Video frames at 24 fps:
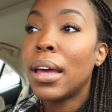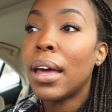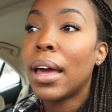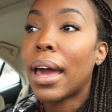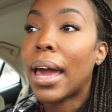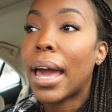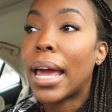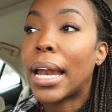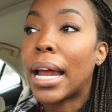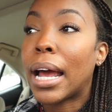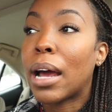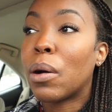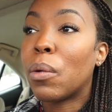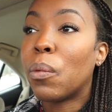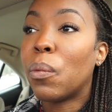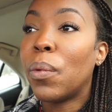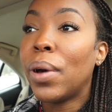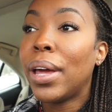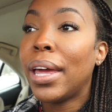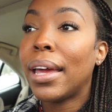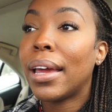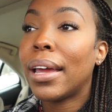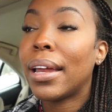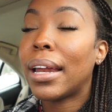And I
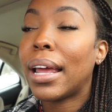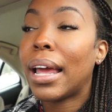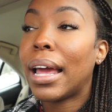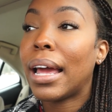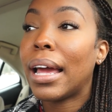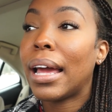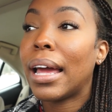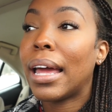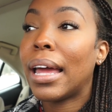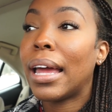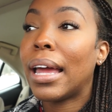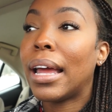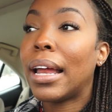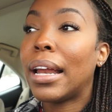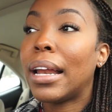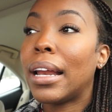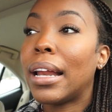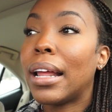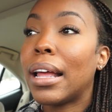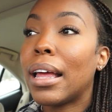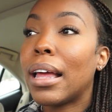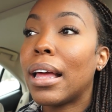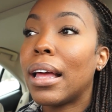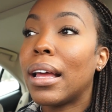went, and
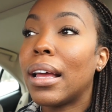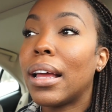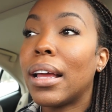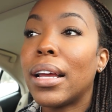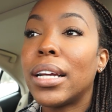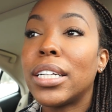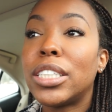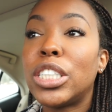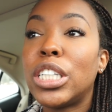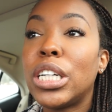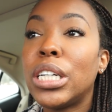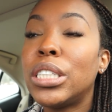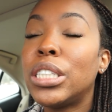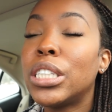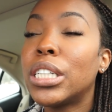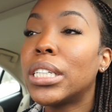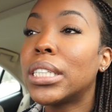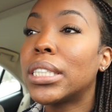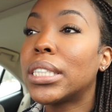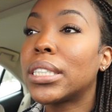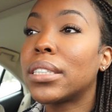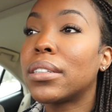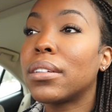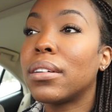she
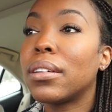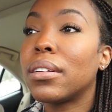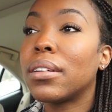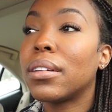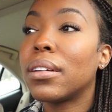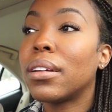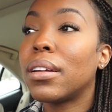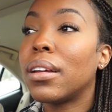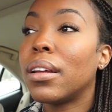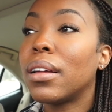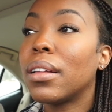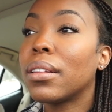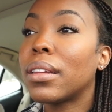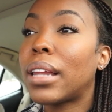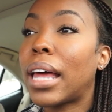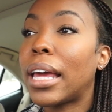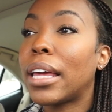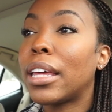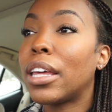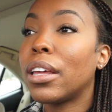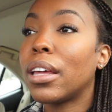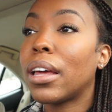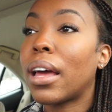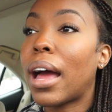just,
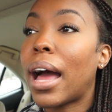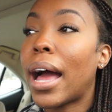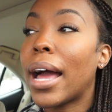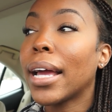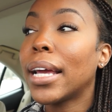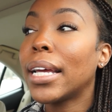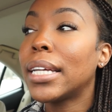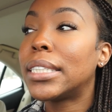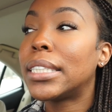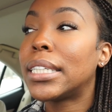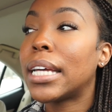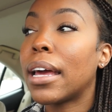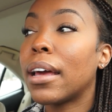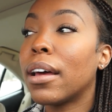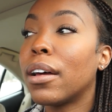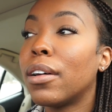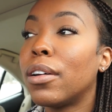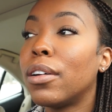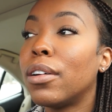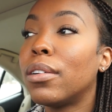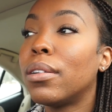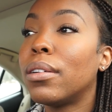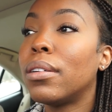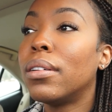like, I could
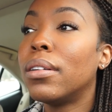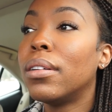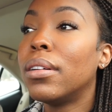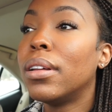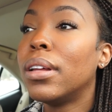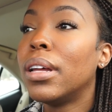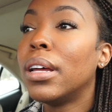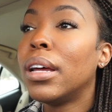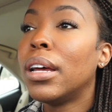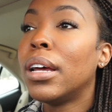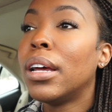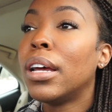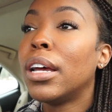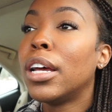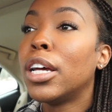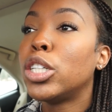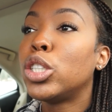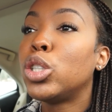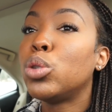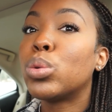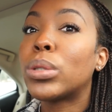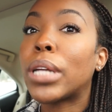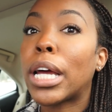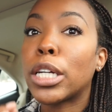tell she
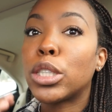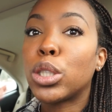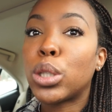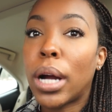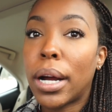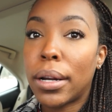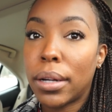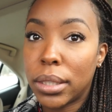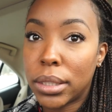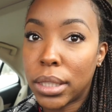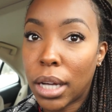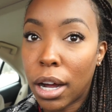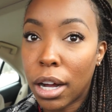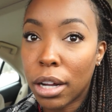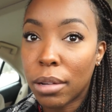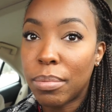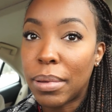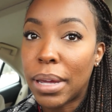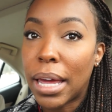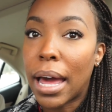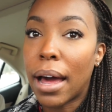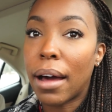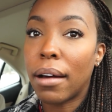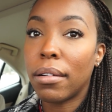was like trying to talk
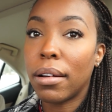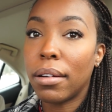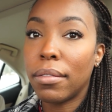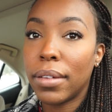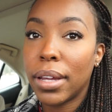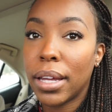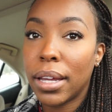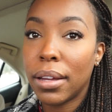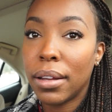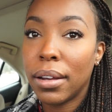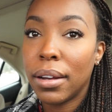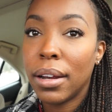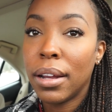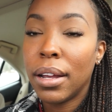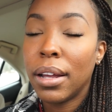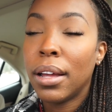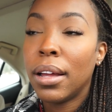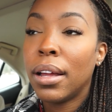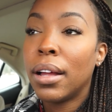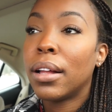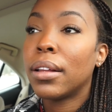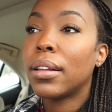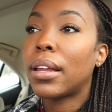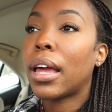me out of it.
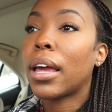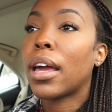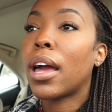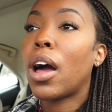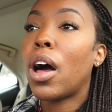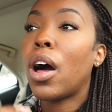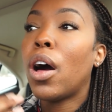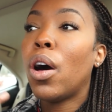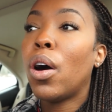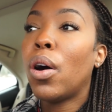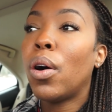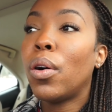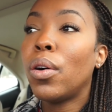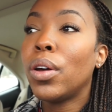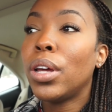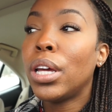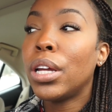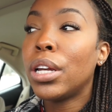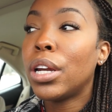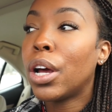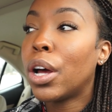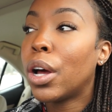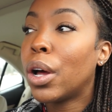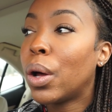Like, oh, you
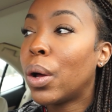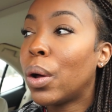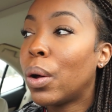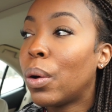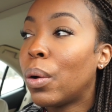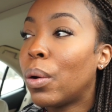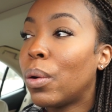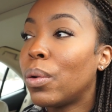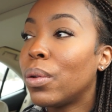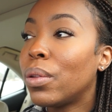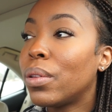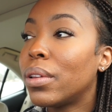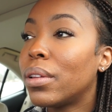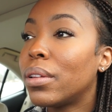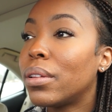know,